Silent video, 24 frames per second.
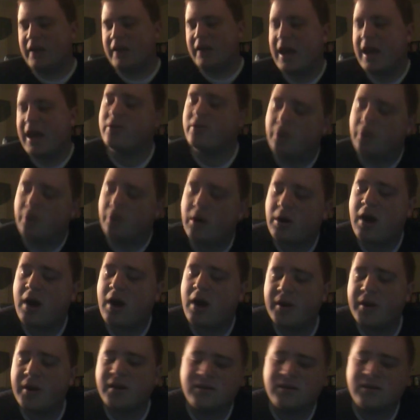and her
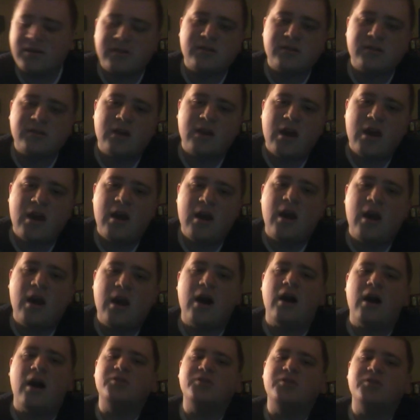competence.
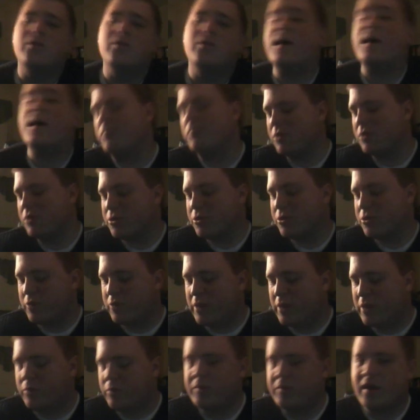So my number 3
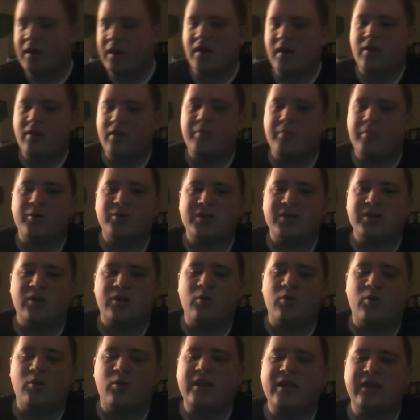would be the person who
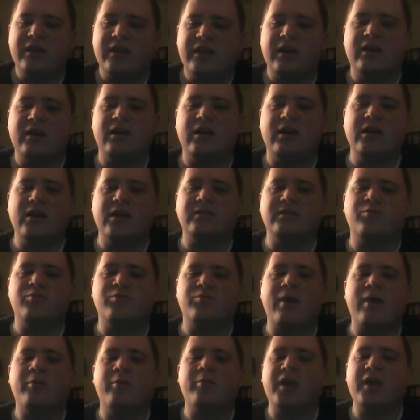I think is
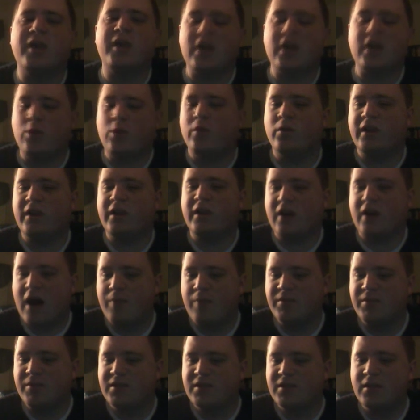probably equally
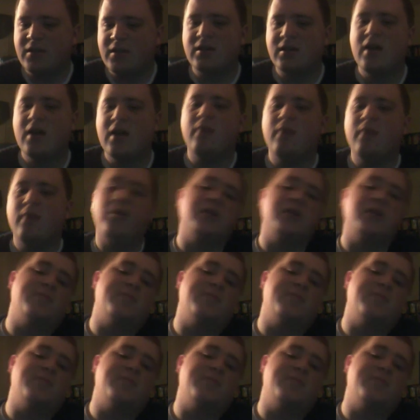competent, but has